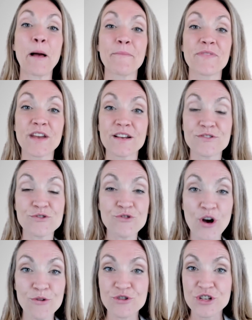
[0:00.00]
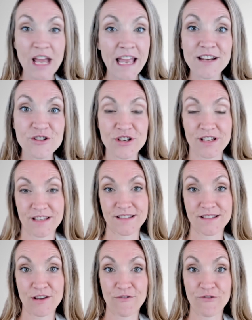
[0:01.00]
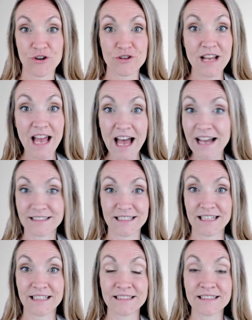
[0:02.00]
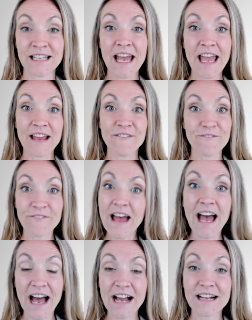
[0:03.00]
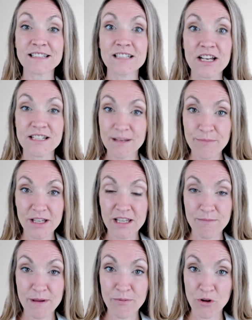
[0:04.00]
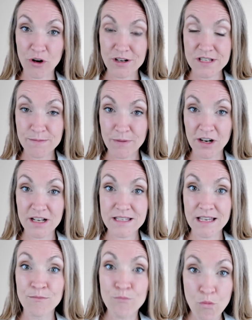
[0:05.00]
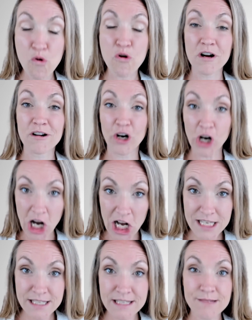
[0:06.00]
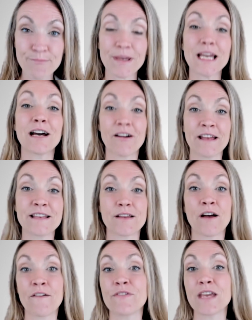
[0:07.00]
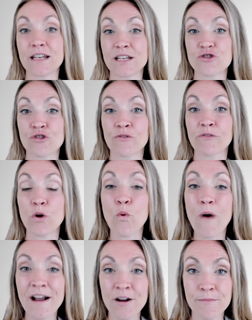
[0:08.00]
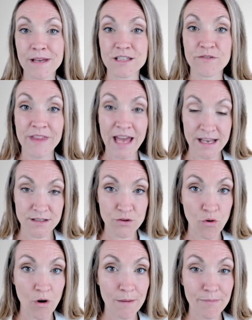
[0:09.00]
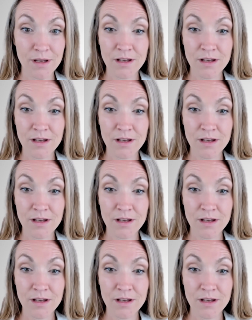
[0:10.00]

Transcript: There's no changes for taxes. In fact, typically people are experiencing more costs because of the additional requirements for the S Corp.